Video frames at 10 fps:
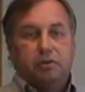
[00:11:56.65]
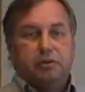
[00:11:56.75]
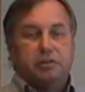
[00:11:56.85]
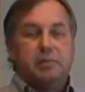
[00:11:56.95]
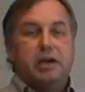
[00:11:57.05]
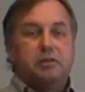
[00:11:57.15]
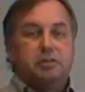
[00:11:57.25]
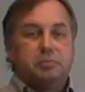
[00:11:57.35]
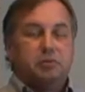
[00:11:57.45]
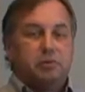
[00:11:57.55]
and this manual
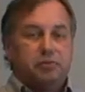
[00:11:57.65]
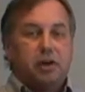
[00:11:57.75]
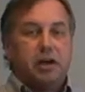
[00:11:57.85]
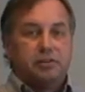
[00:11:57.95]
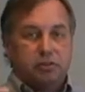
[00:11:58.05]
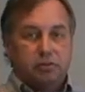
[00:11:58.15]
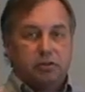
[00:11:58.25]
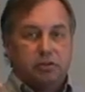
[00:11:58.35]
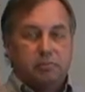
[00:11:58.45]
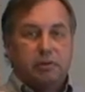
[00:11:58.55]
has been revised in
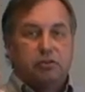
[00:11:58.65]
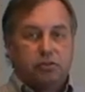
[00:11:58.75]
order to make